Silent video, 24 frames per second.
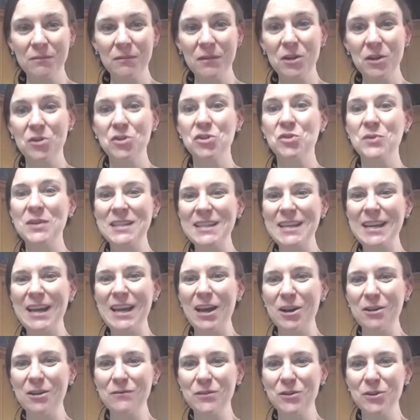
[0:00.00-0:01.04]
that you're squeezing
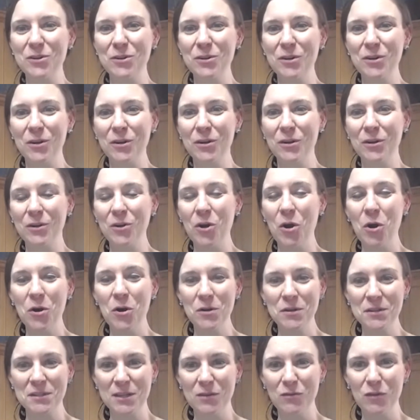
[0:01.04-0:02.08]
out of your
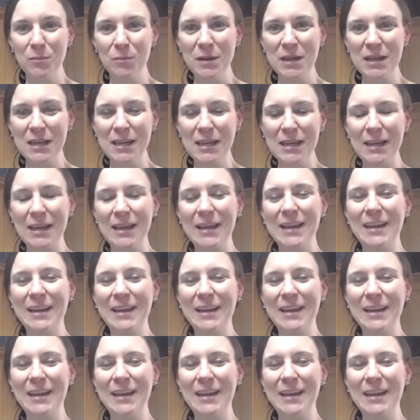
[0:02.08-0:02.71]
cards that we're making.